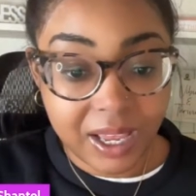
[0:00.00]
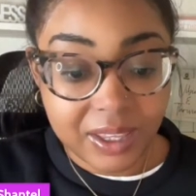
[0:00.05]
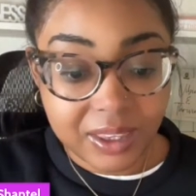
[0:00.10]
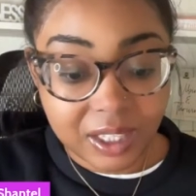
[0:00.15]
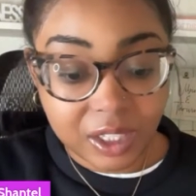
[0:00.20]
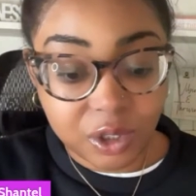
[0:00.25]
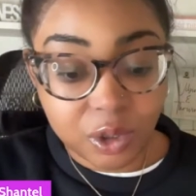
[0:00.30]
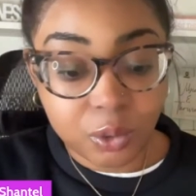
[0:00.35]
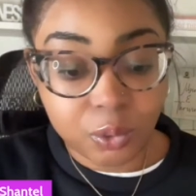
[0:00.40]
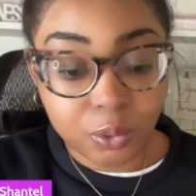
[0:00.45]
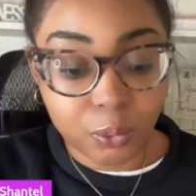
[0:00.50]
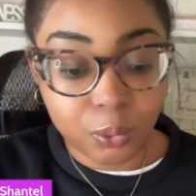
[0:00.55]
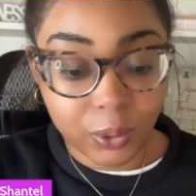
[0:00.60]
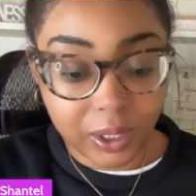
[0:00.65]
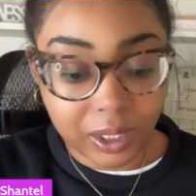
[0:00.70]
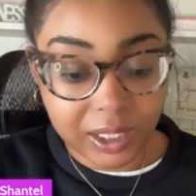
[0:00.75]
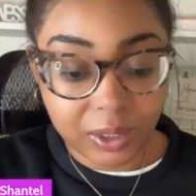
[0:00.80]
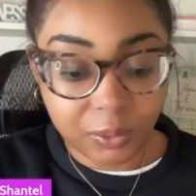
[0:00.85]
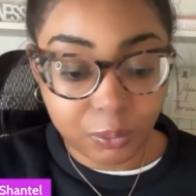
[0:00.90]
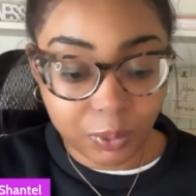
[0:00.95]
then you
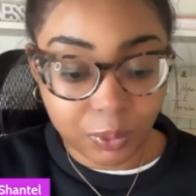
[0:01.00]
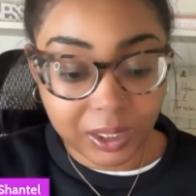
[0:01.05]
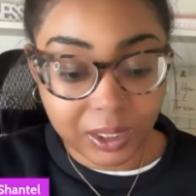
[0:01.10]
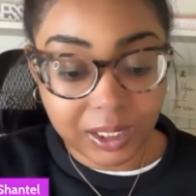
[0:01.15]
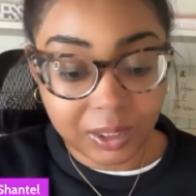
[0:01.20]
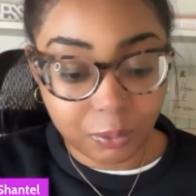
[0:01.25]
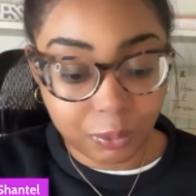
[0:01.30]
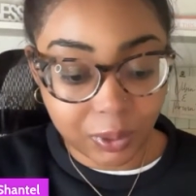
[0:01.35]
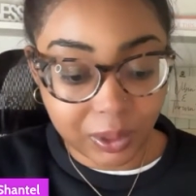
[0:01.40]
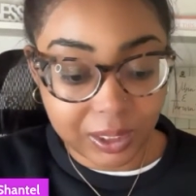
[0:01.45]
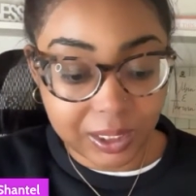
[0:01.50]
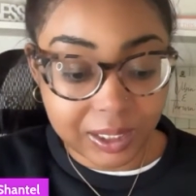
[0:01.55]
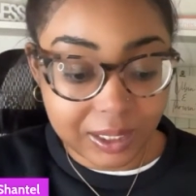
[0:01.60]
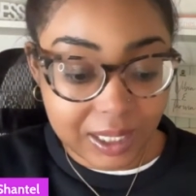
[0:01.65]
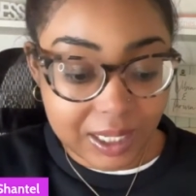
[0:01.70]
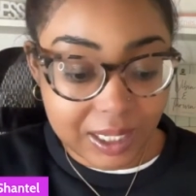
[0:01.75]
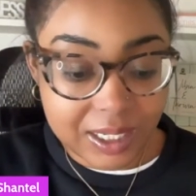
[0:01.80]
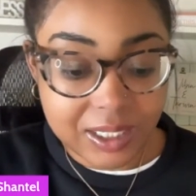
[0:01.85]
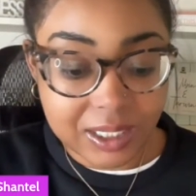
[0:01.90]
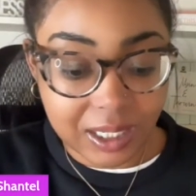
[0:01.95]
really, really, really
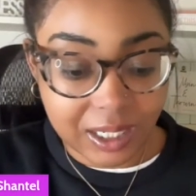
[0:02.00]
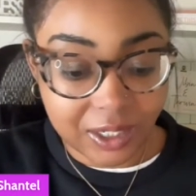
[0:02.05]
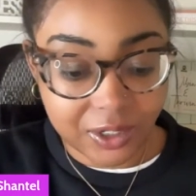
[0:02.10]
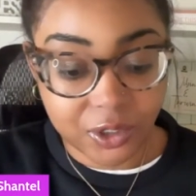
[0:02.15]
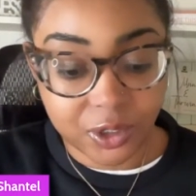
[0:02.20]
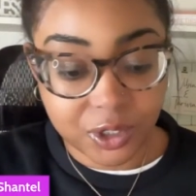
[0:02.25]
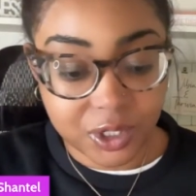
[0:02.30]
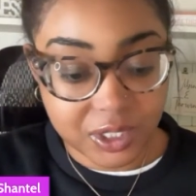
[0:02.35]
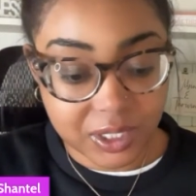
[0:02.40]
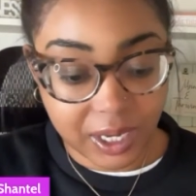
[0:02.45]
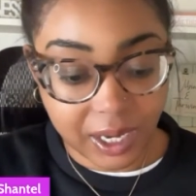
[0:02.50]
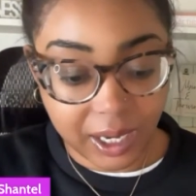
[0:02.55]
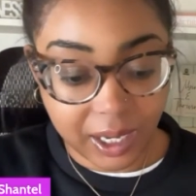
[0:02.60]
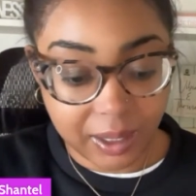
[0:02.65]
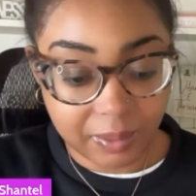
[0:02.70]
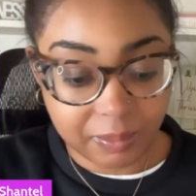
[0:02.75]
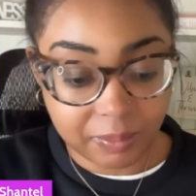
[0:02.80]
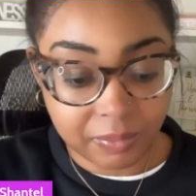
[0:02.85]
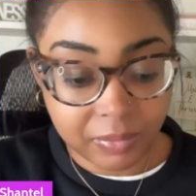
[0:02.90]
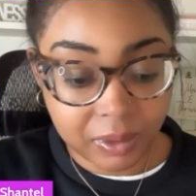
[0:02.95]
need to
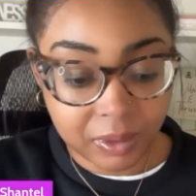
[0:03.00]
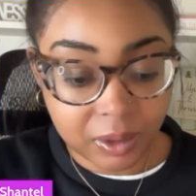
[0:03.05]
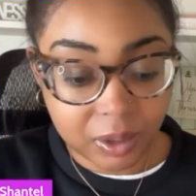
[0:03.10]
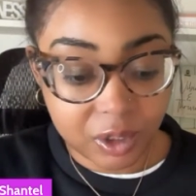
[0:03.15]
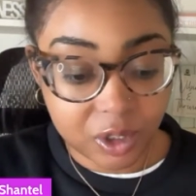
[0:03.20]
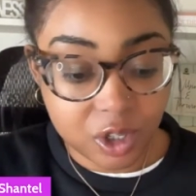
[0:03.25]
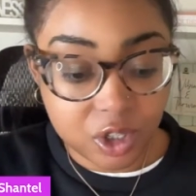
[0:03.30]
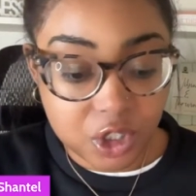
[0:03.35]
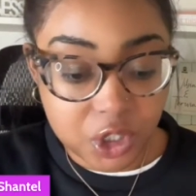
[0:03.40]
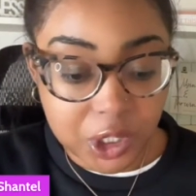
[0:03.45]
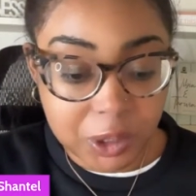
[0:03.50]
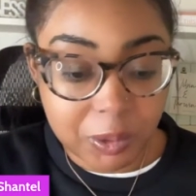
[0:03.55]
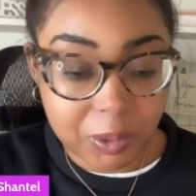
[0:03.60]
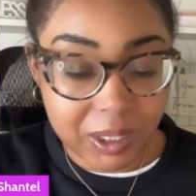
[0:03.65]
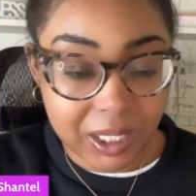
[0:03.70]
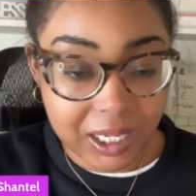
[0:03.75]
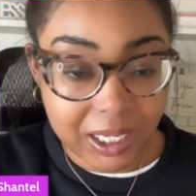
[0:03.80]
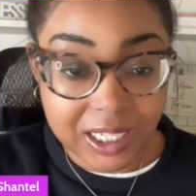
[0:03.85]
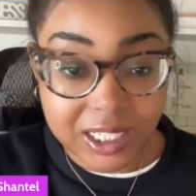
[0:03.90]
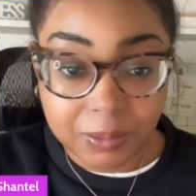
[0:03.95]
understand your dream
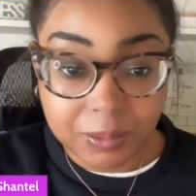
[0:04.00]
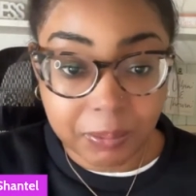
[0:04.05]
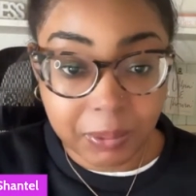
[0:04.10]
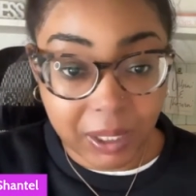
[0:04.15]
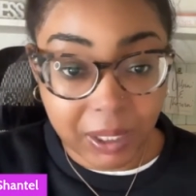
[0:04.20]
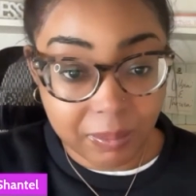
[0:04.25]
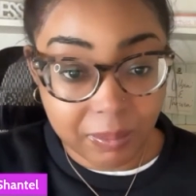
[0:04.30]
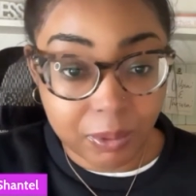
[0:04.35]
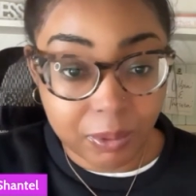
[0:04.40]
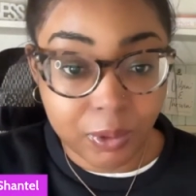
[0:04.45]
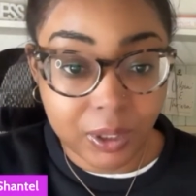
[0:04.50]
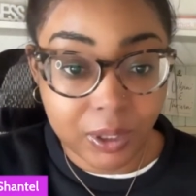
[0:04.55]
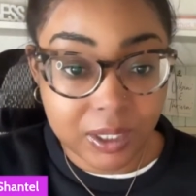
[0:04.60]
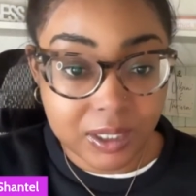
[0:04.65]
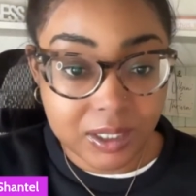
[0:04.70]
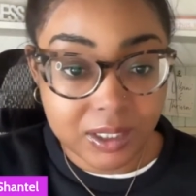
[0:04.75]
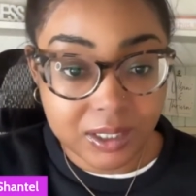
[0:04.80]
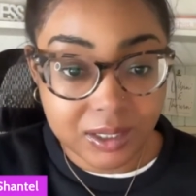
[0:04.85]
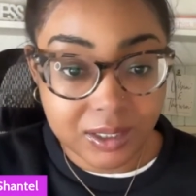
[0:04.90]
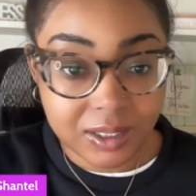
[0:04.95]
client's pain
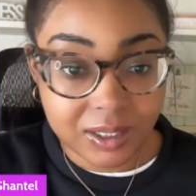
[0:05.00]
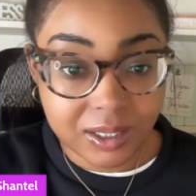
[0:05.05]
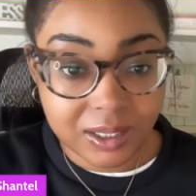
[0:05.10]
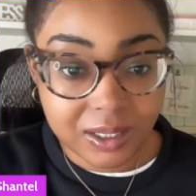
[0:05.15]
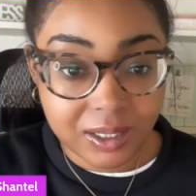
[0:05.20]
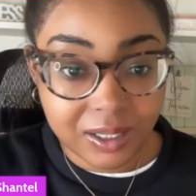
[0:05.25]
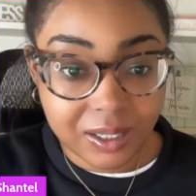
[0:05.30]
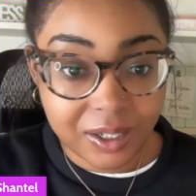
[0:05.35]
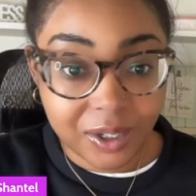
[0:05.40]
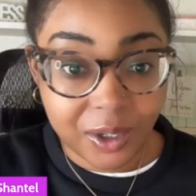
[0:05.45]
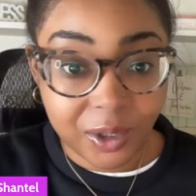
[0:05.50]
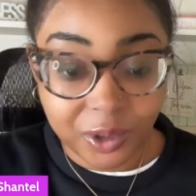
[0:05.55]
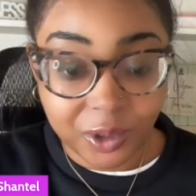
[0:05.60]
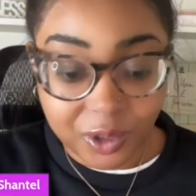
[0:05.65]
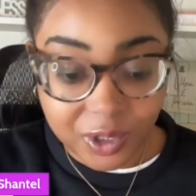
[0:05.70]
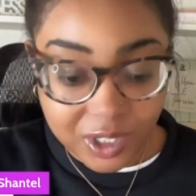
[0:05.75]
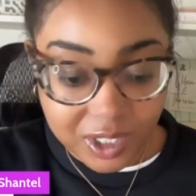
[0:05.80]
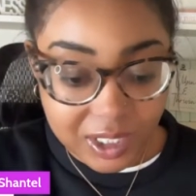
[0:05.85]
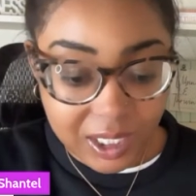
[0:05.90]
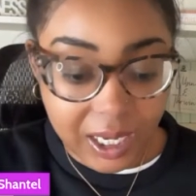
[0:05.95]
points, their
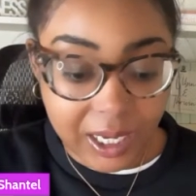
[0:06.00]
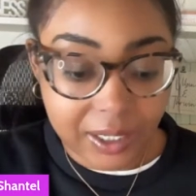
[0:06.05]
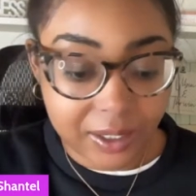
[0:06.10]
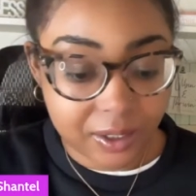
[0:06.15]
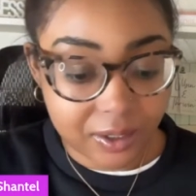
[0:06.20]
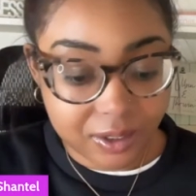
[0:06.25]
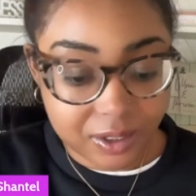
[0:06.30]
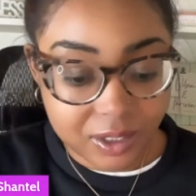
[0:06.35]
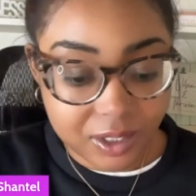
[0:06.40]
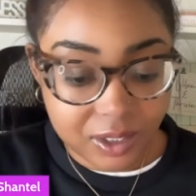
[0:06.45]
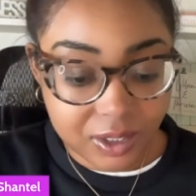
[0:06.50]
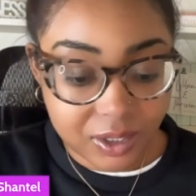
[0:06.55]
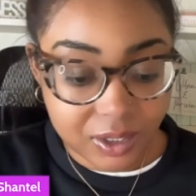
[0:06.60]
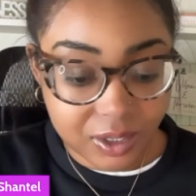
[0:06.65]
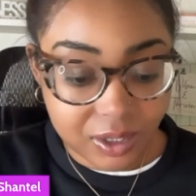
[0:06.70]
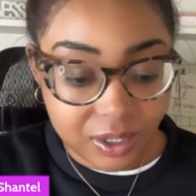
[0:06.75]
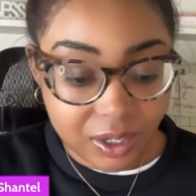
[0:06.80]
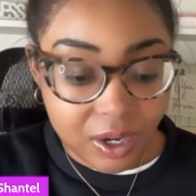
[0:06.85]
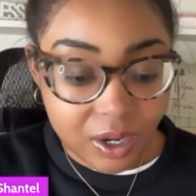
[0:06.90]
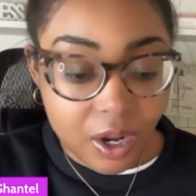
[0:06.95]
desires,
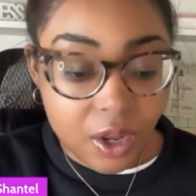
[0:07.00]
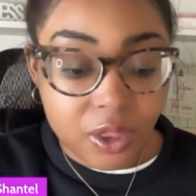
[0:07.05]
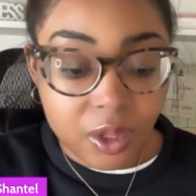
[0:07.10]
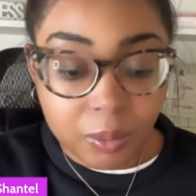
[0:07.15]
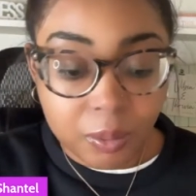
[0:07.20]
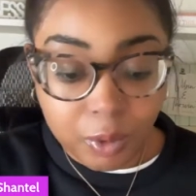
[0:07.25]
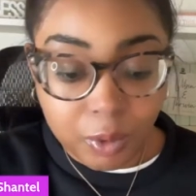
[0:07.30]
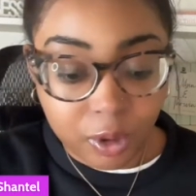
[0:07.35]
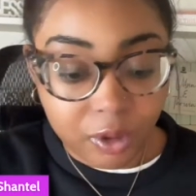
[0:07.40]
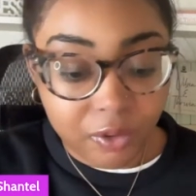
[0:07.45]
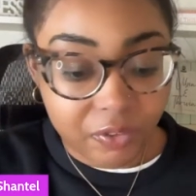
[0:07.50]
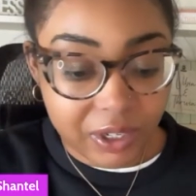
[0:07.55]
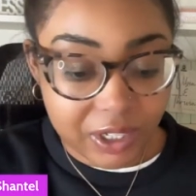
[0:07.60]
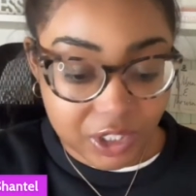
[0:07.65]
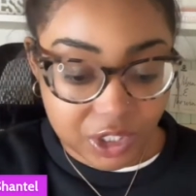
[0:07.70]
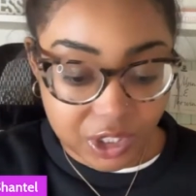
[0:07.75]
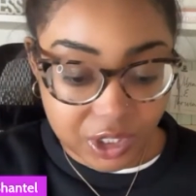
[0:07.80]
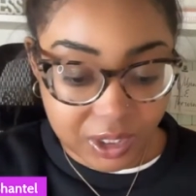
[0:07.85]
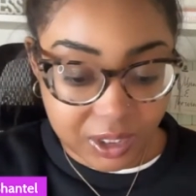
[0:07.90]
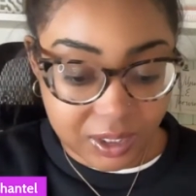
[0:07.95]
their
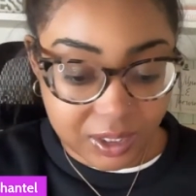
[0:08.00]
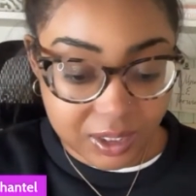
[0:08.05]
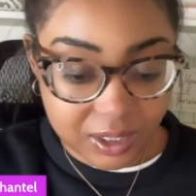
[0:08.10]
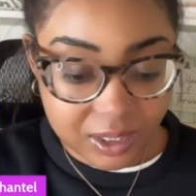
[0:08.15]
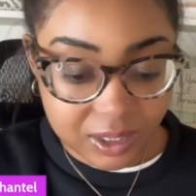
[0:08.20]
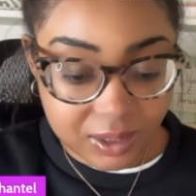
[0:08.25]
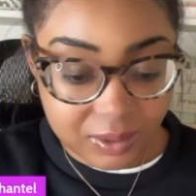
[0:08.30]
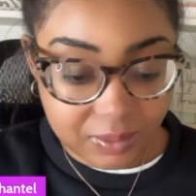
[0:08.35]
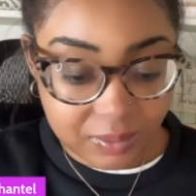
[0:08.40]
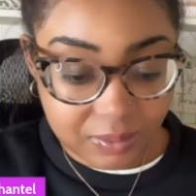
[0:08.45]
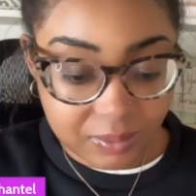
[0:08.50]
motivations,